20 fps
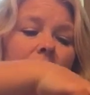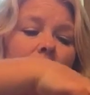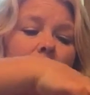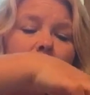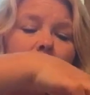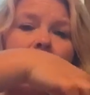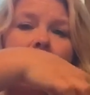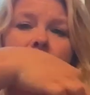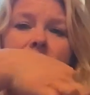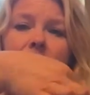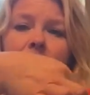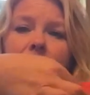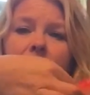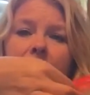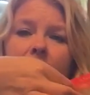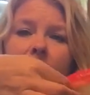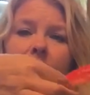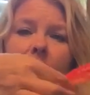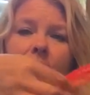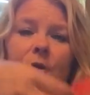red bell
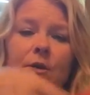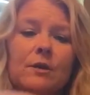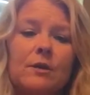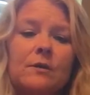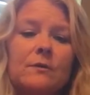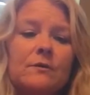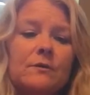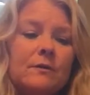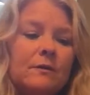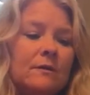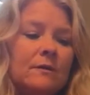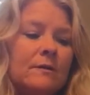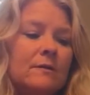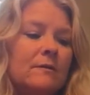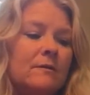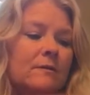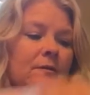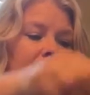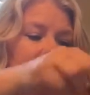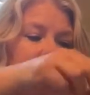pepper.
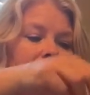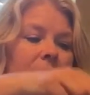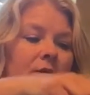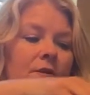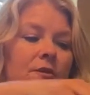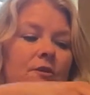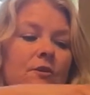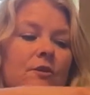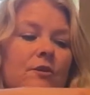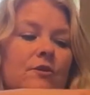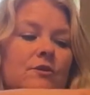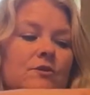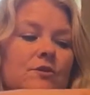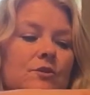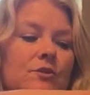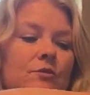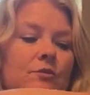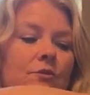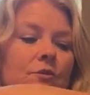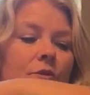You could do
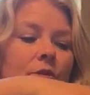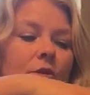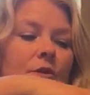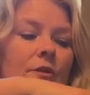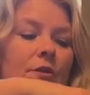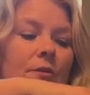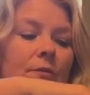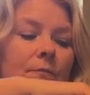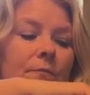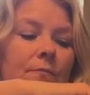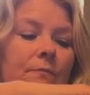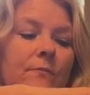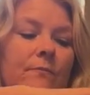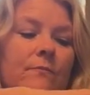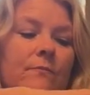your